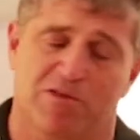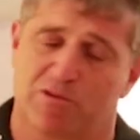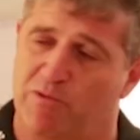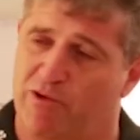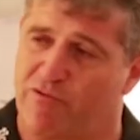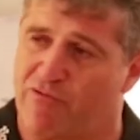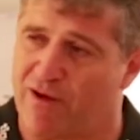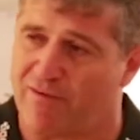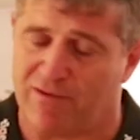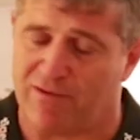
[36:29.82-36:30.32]
because
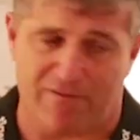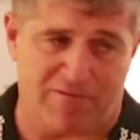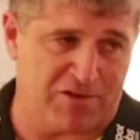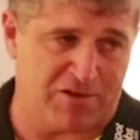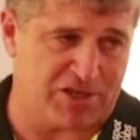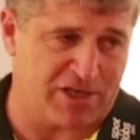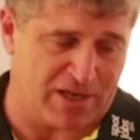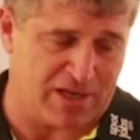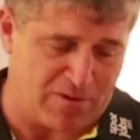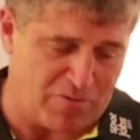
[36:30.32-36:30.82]
we travel
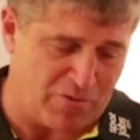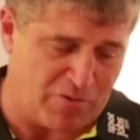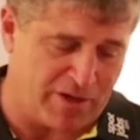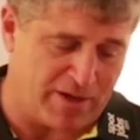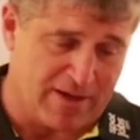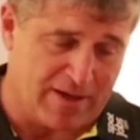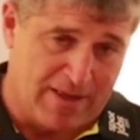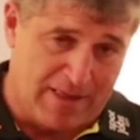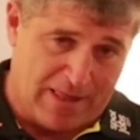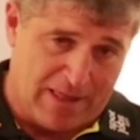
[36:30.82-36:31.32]
every second
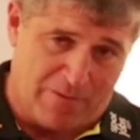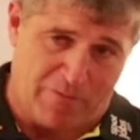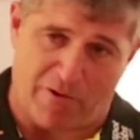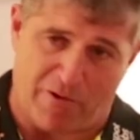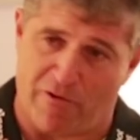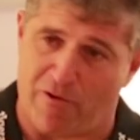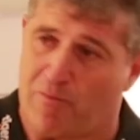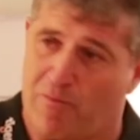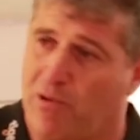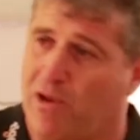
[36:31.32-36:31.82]
week.
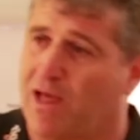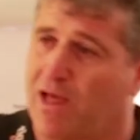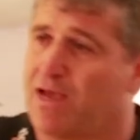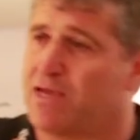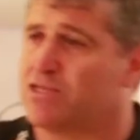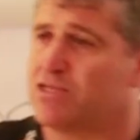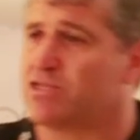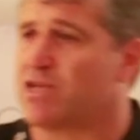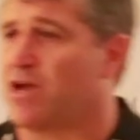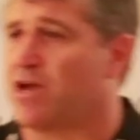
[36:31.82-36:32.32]
We're on
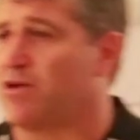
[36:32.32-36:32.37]
planes,